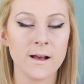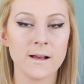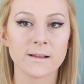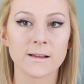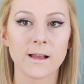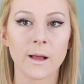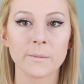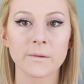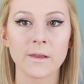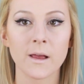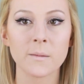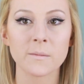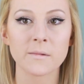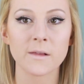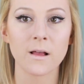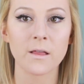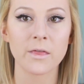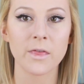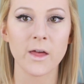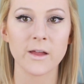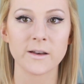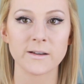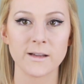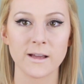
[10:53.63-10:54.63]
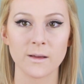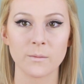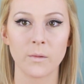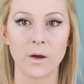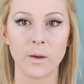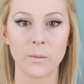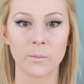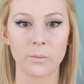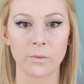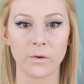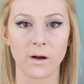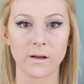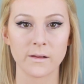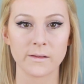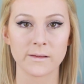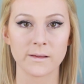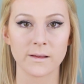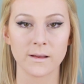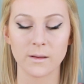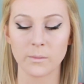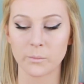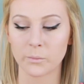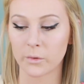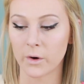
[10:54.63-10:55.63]
Sometimes I'll then take my
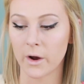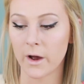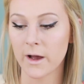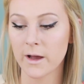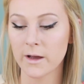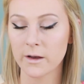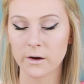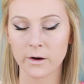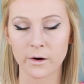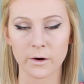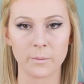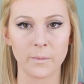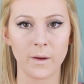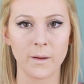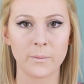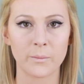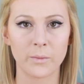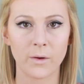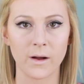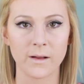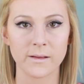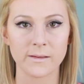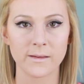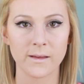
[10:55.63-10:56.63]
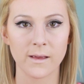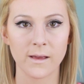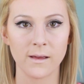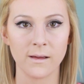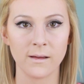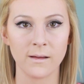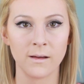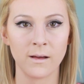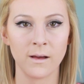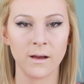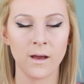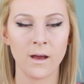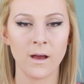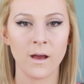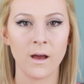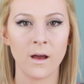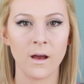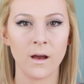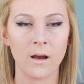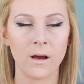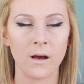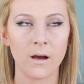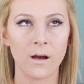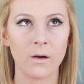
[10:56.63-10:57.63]
bronzing brush, or my bronzing,
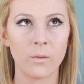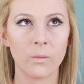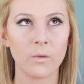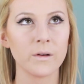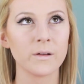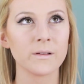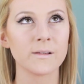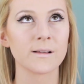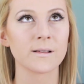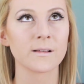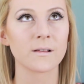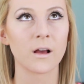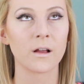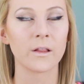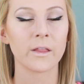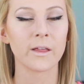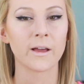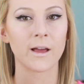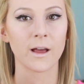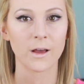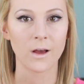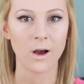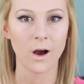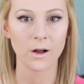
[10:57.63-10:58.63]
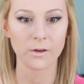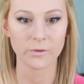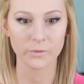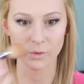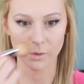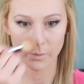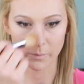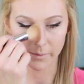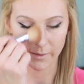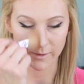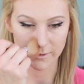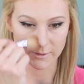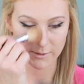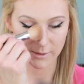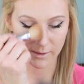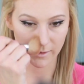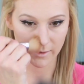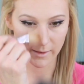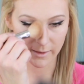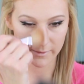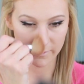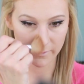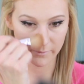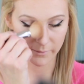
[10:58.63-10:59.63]
what is this called, like a contour brush, and
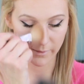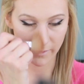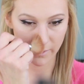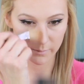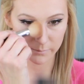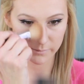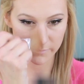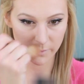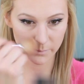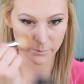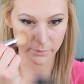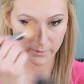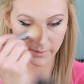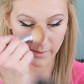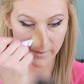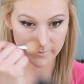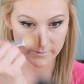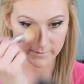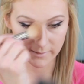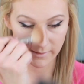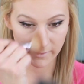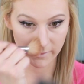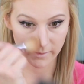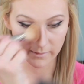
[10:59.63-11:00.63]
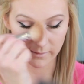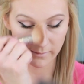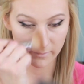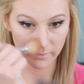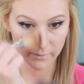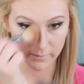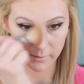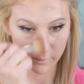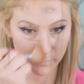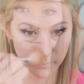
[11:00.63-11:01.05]
kind of help to blend it in a little bit.